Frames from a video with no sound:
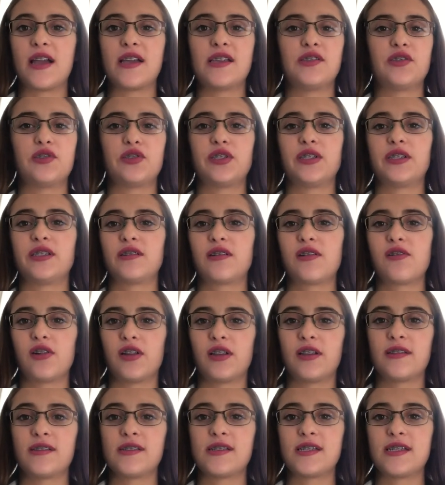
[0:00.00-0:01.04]
I just
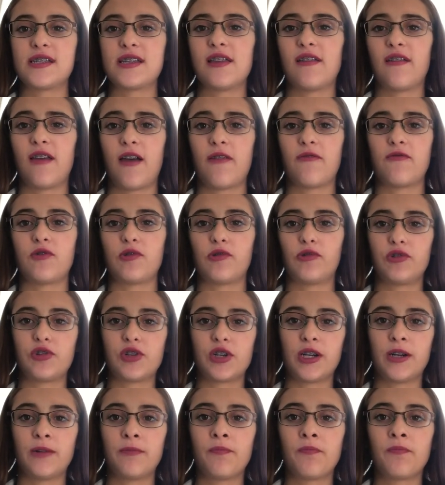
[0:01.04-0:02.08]
couldn't see that
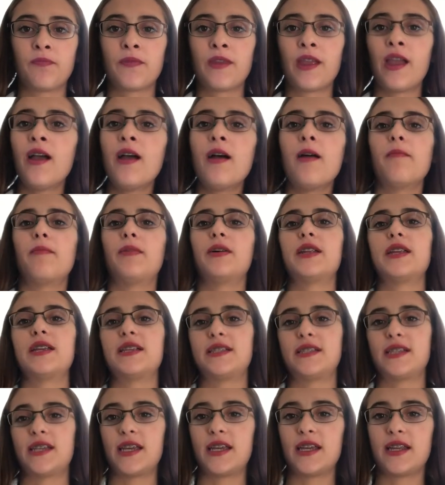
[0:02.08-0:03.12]
future, but
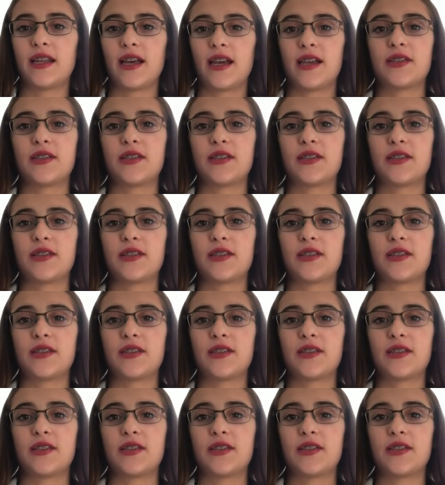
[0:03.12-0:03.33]
it did.